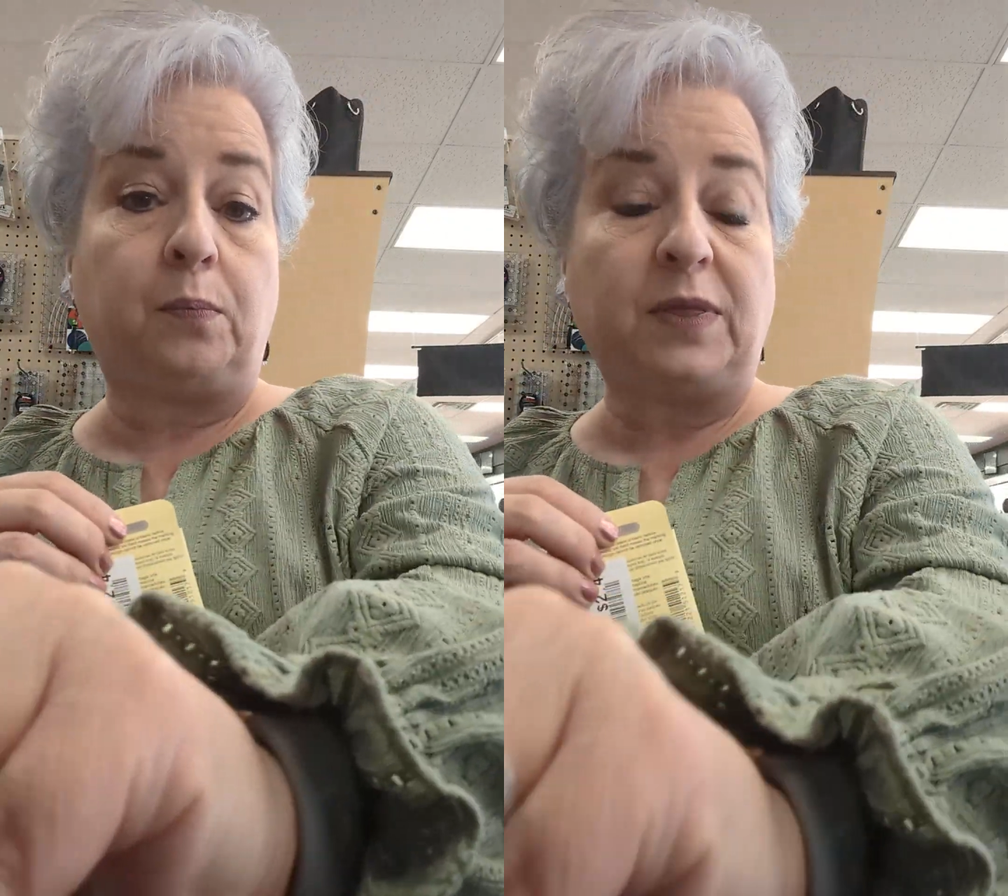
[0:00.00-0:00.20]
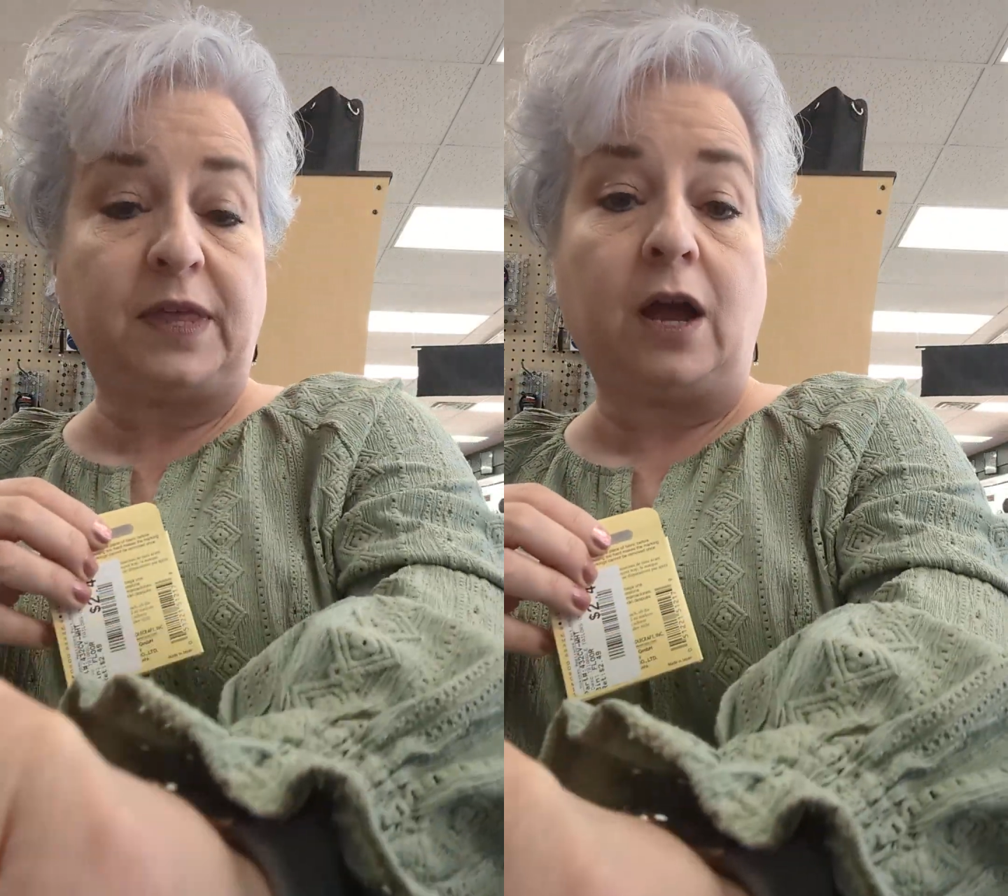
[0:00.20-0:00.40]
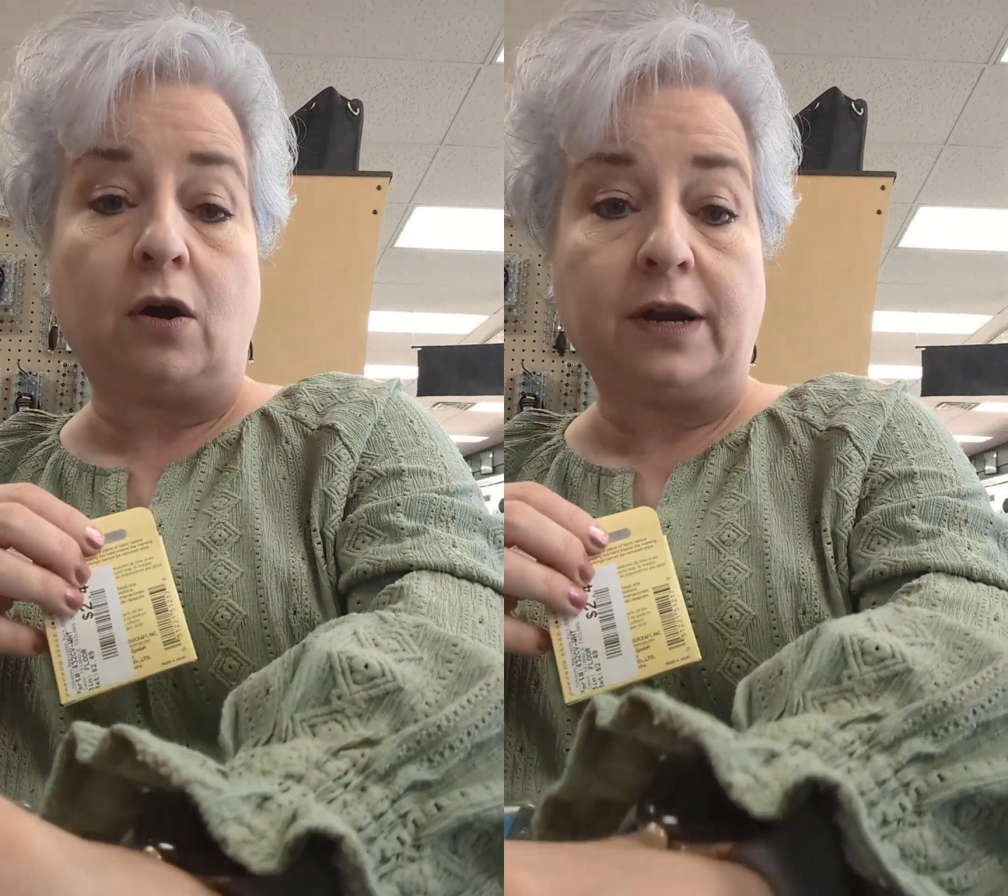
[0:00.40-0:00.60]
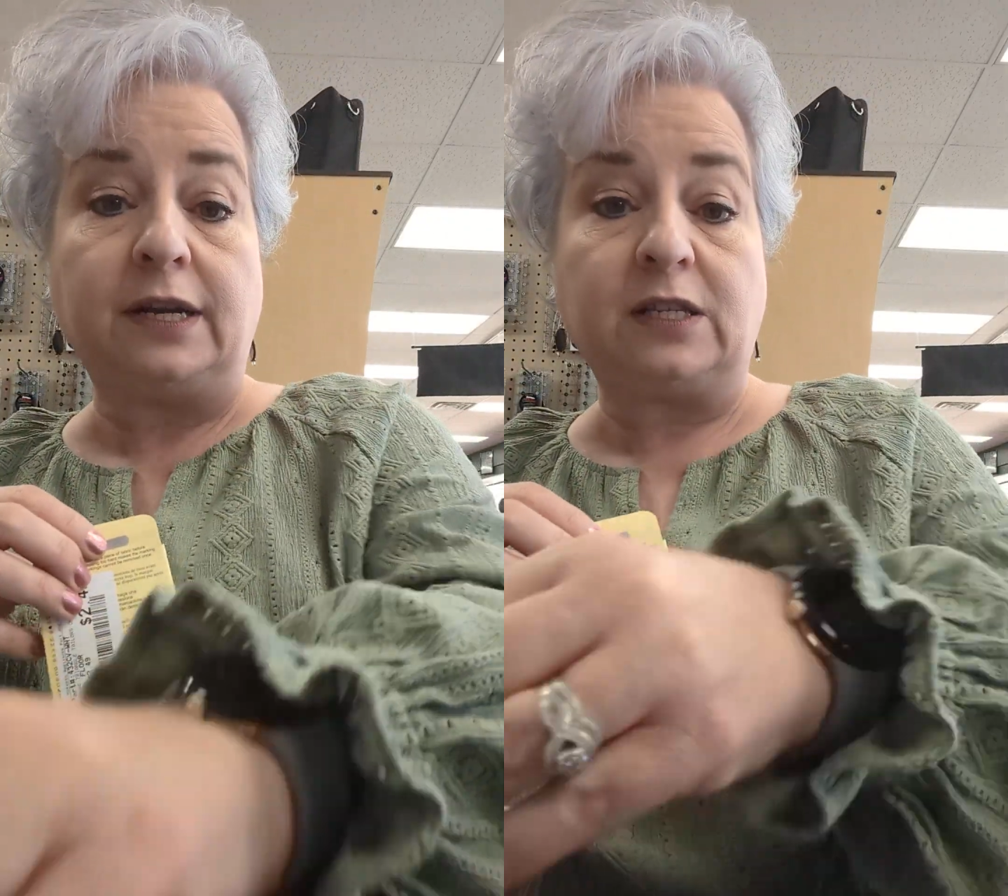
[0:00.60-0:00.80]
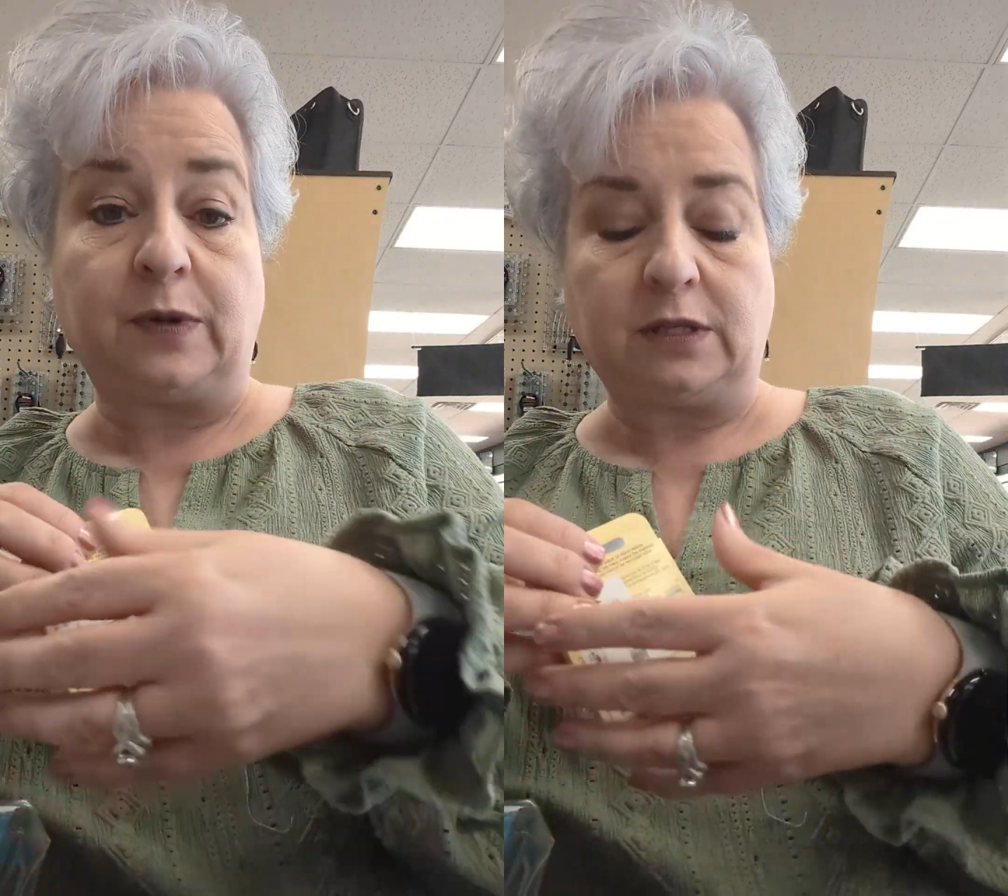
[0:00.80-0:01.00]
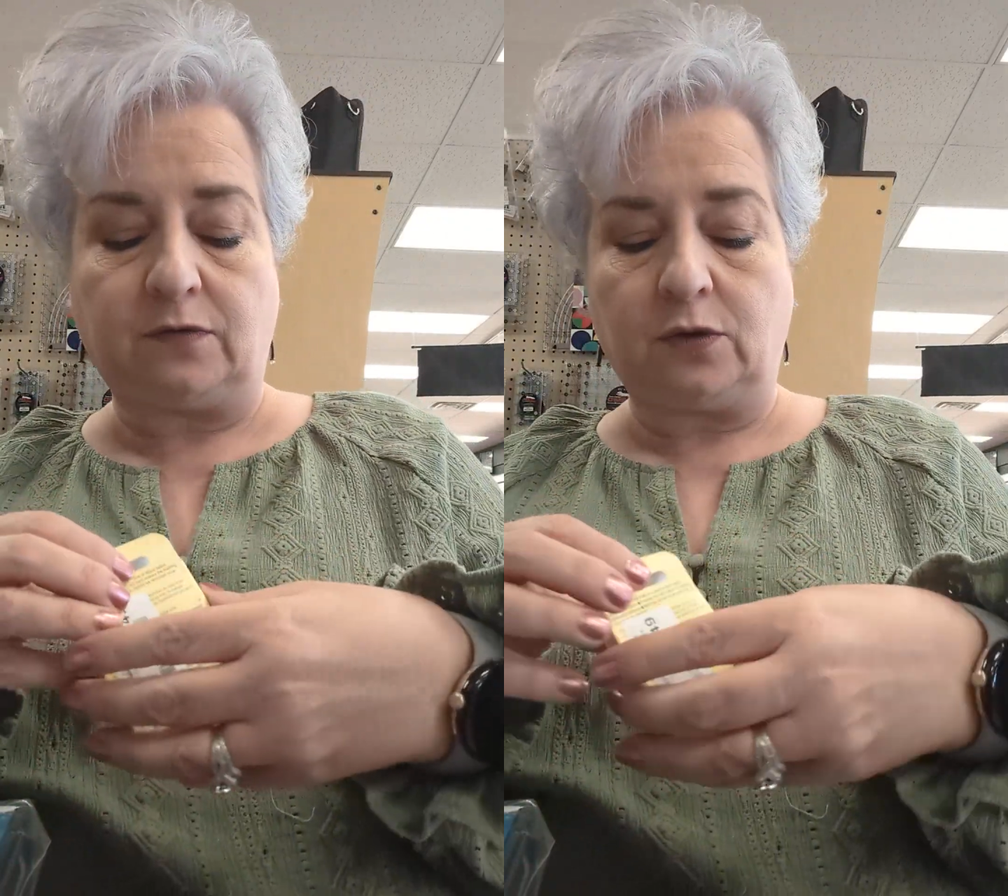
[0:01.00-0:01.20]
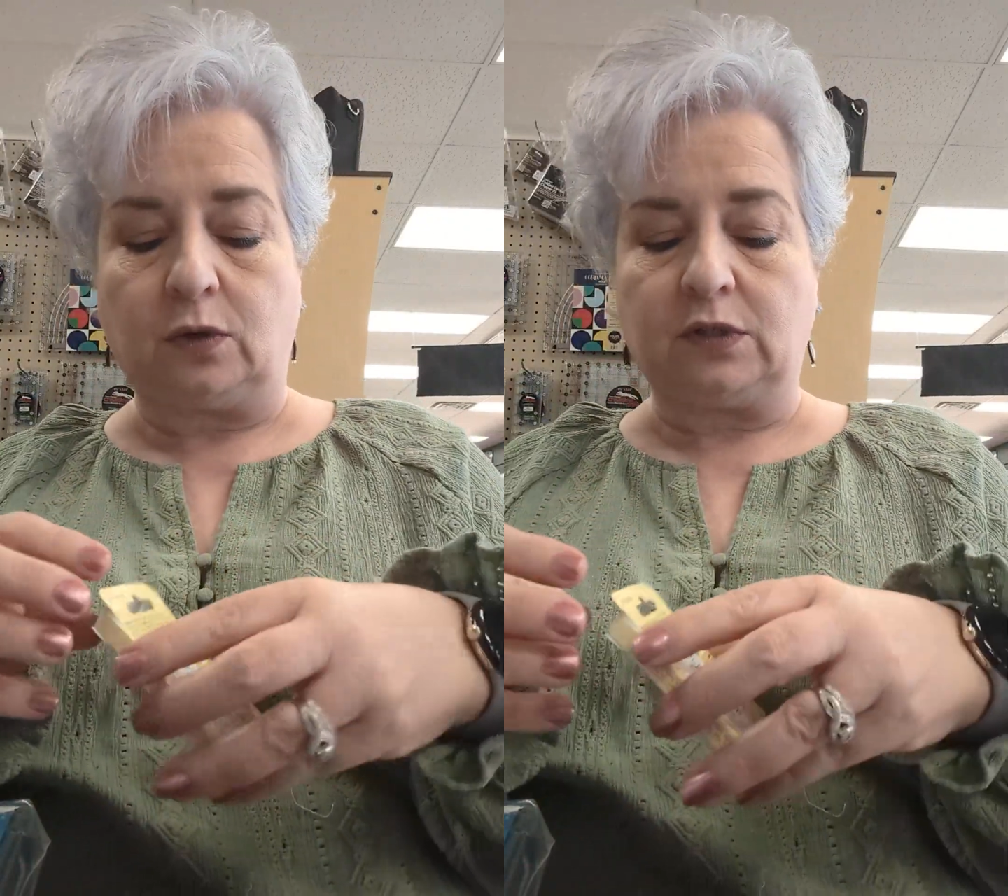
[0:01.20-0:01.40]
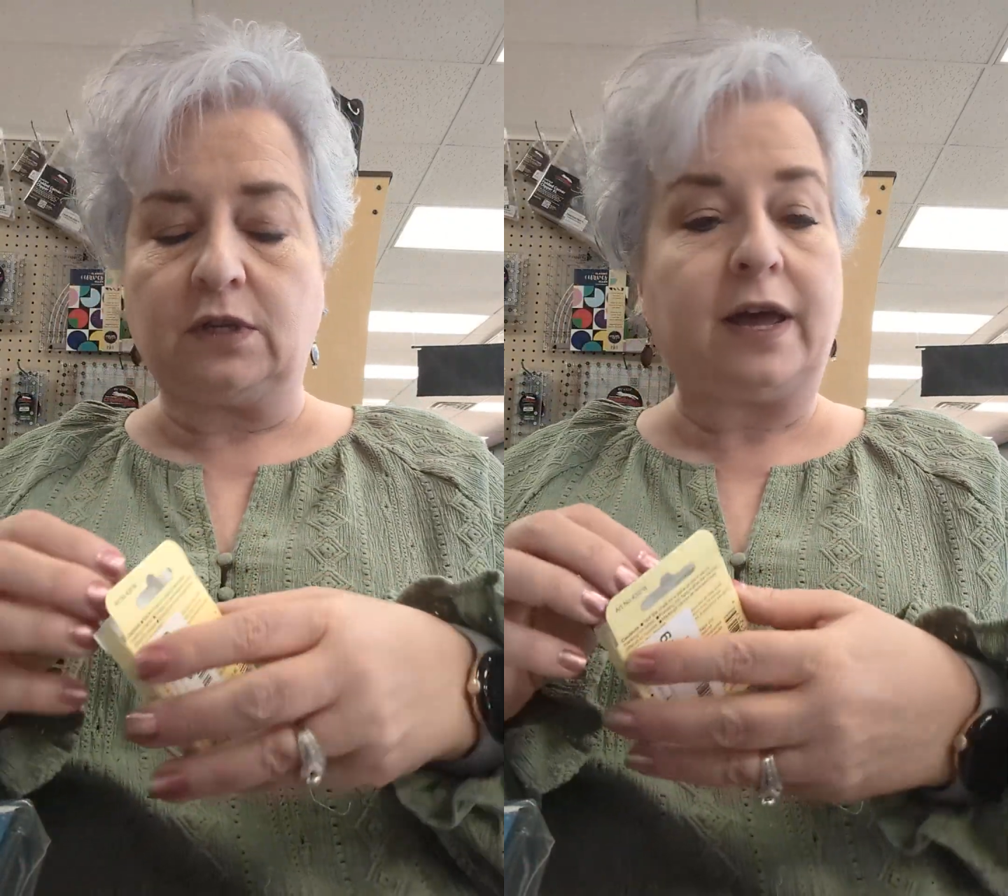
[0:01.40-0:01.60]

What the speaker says: but they are inexpensive tools.